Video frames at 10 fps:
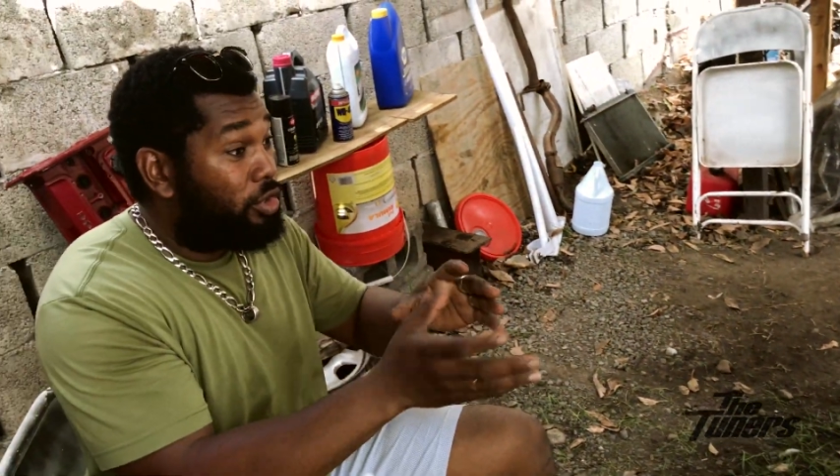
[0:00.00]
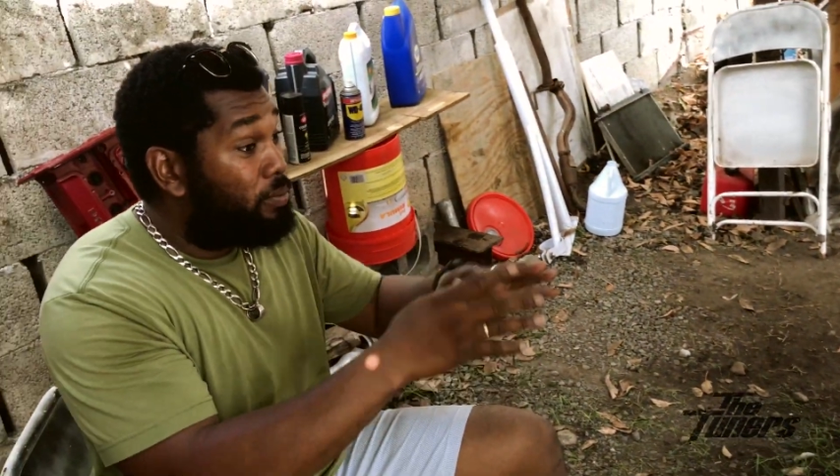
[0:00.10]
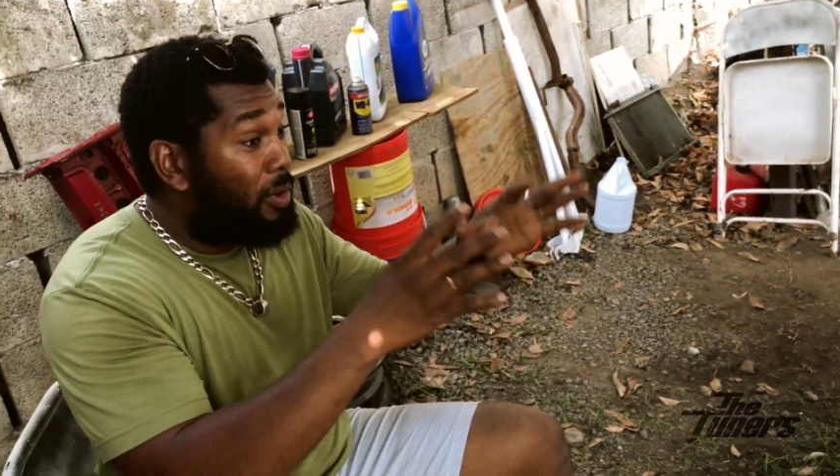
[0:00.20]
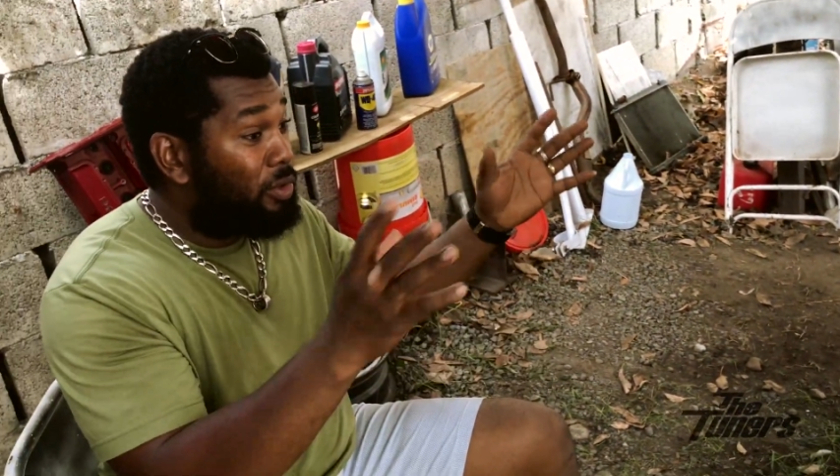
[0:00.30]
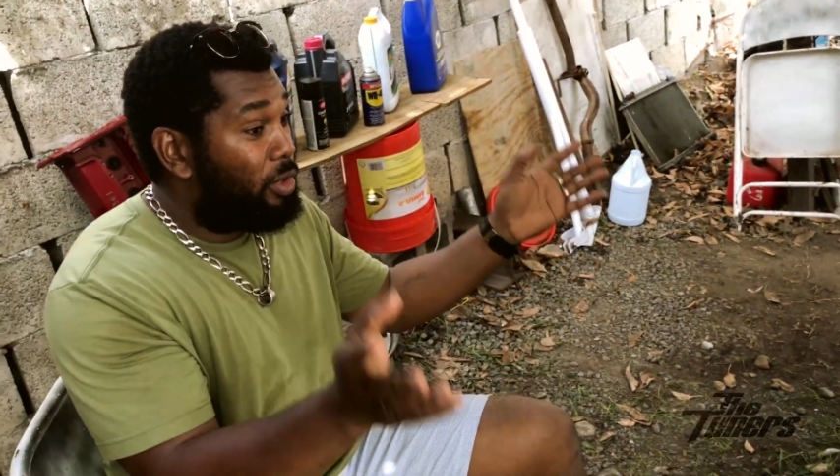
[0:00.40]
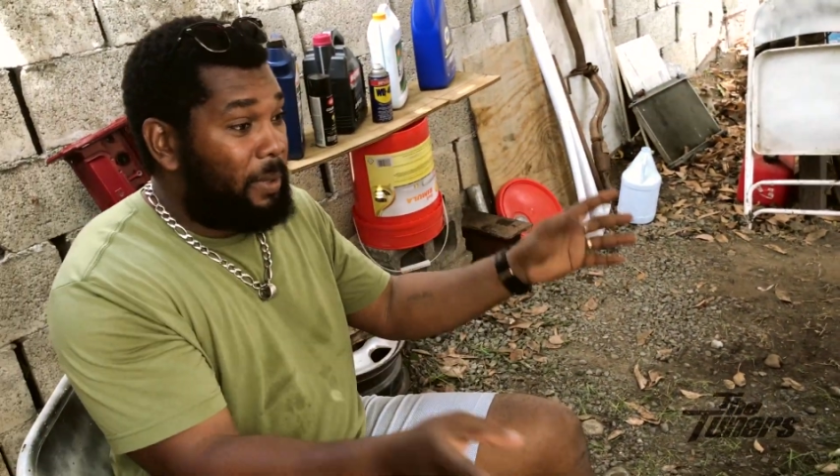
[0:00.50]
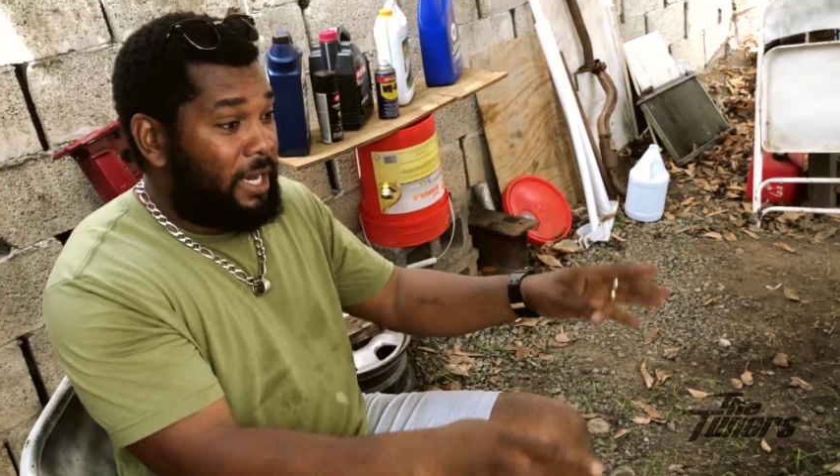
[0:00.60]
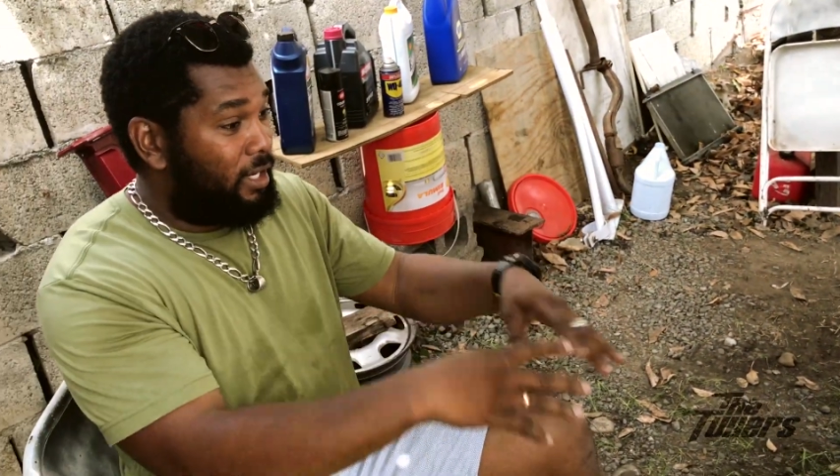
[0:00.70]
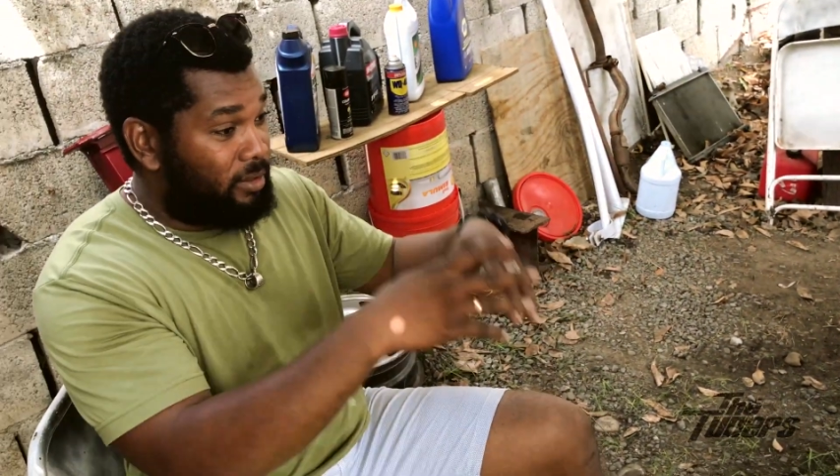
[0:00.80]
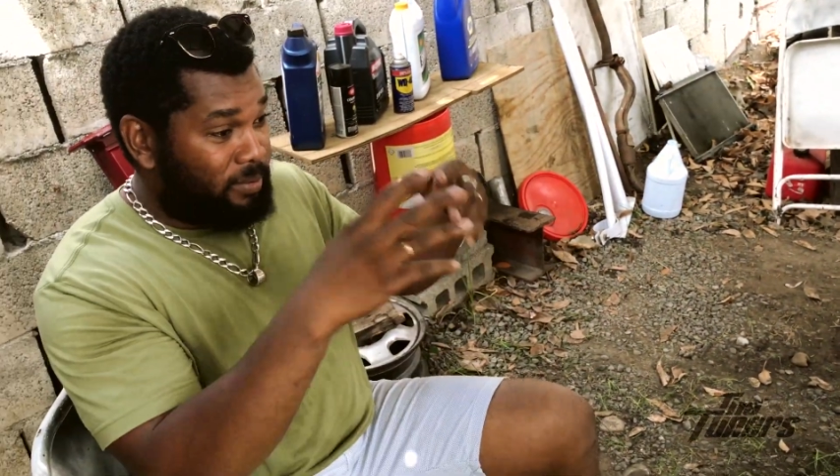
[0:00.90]
just mount up
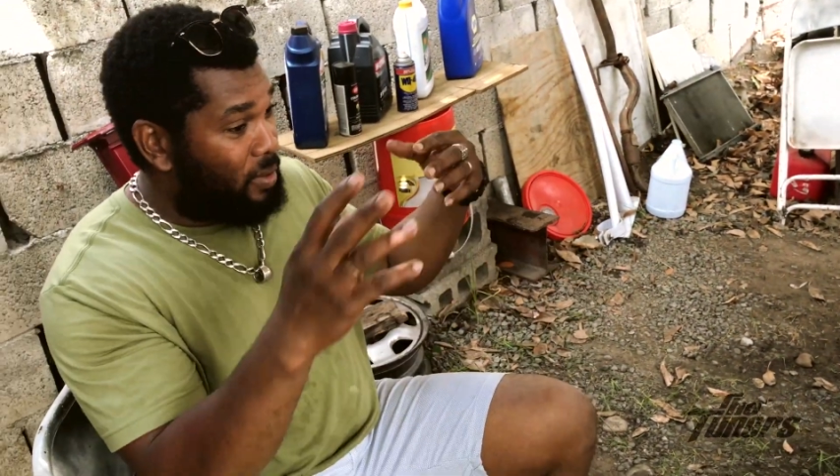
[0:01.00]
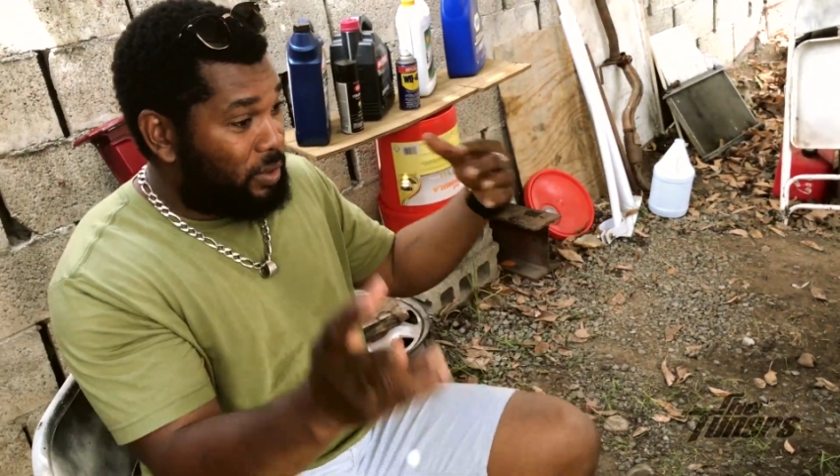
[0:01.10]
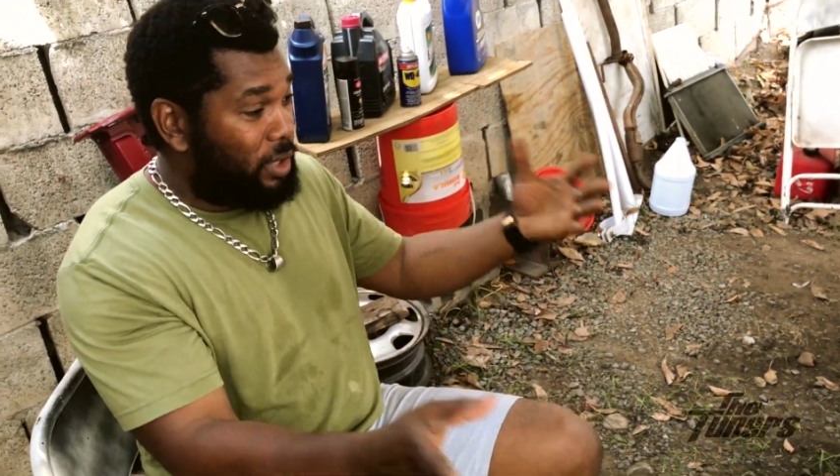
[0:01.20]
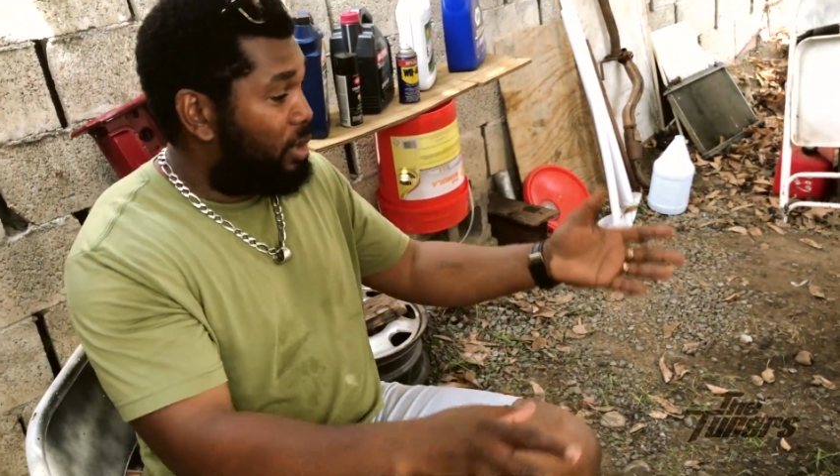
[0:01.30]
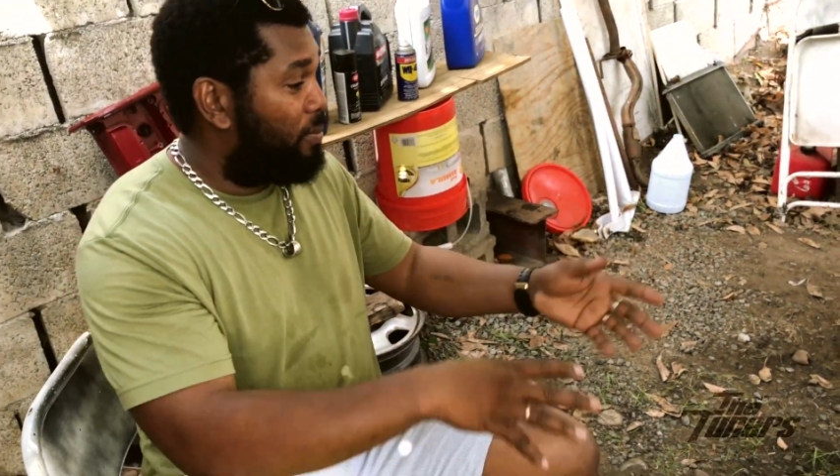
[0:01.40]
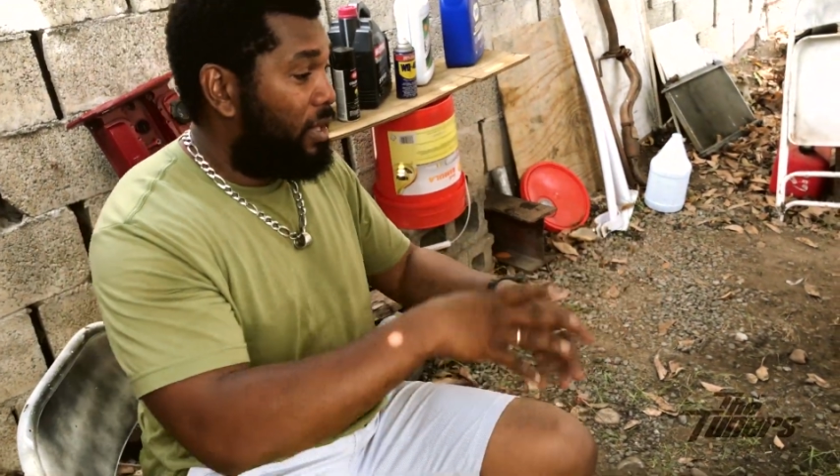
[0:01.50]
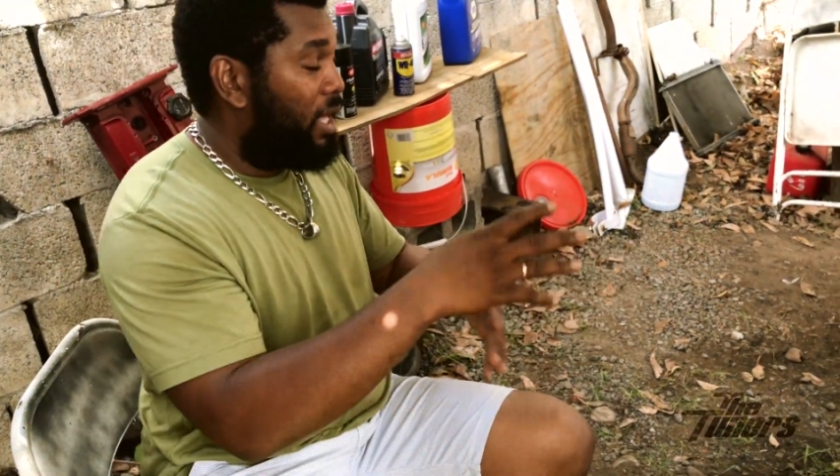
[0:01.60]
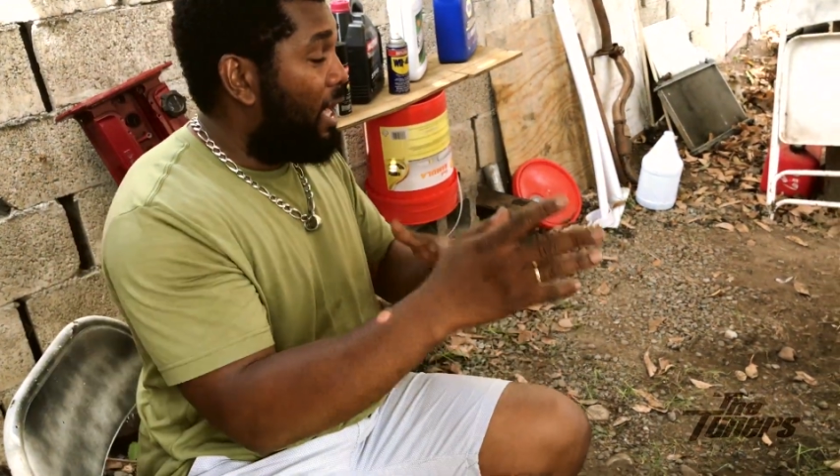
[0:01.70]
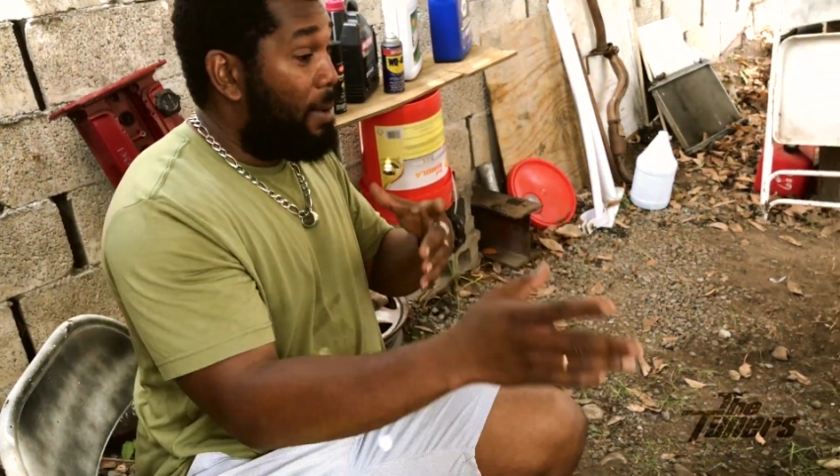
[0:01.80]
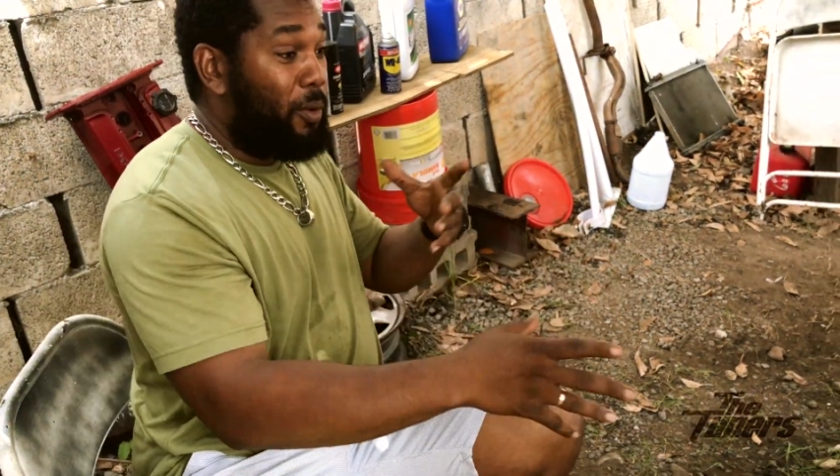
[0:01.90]
and I just mount him up.
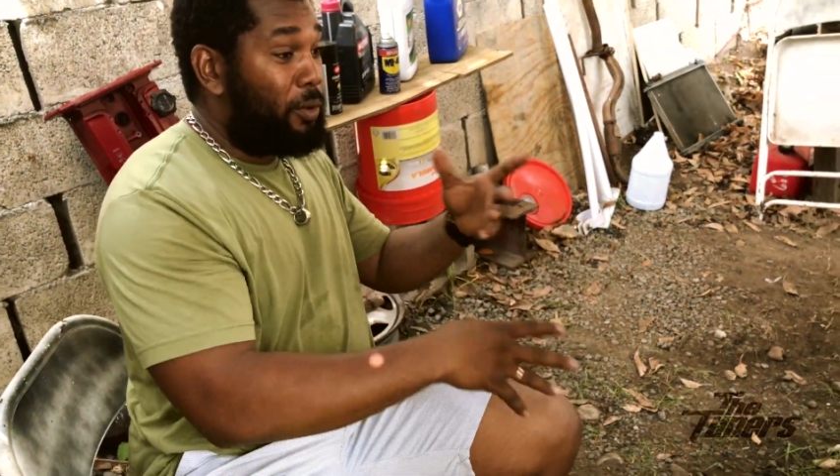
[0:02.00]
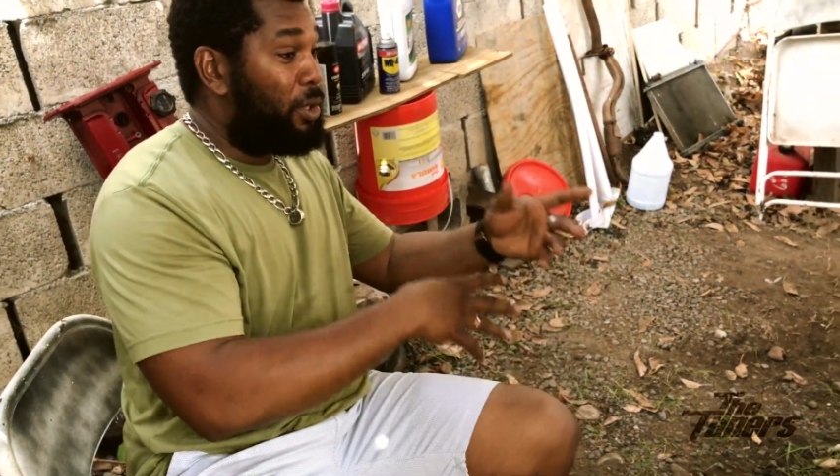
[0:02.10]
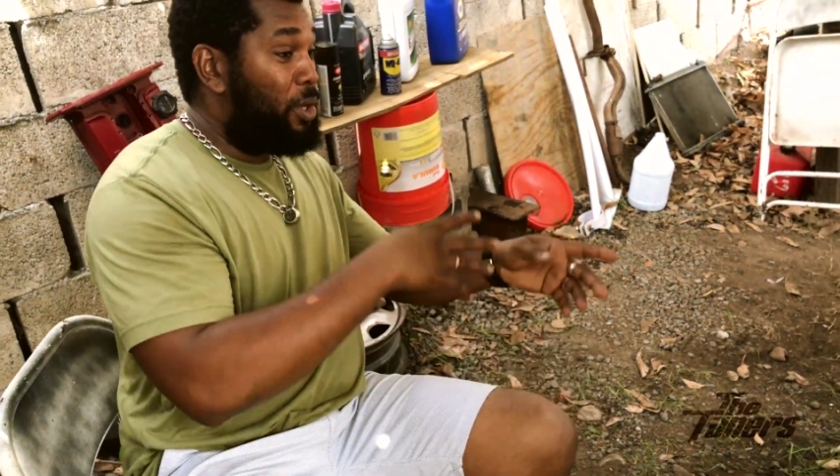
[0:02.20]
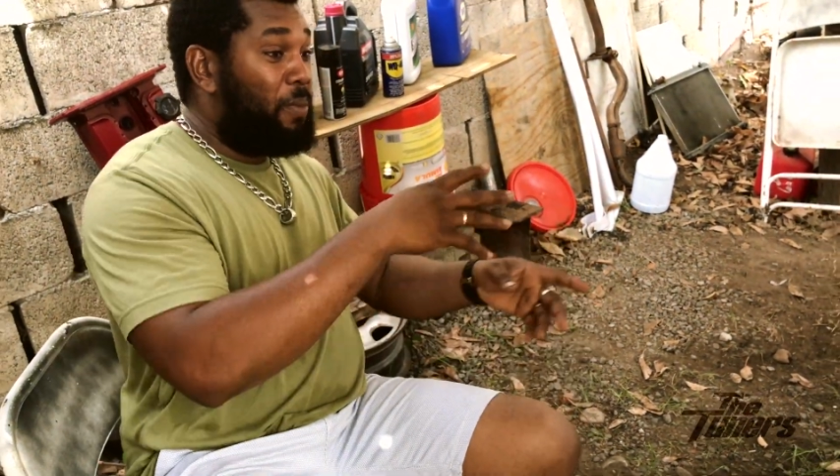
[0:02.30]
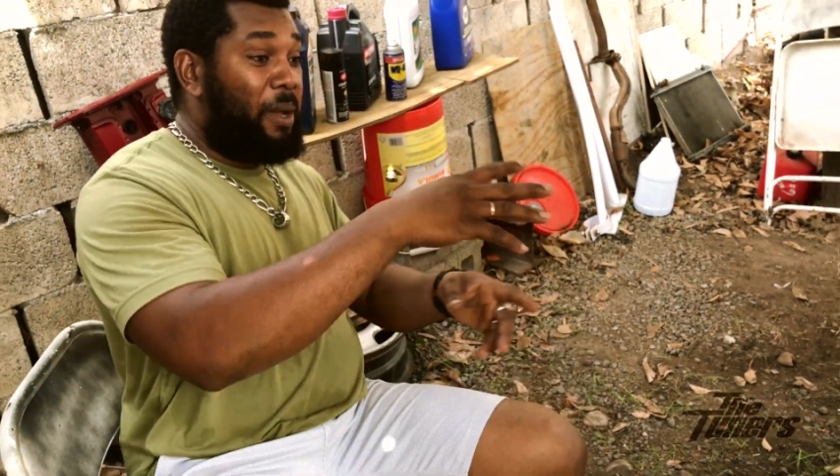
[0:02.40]
I mount him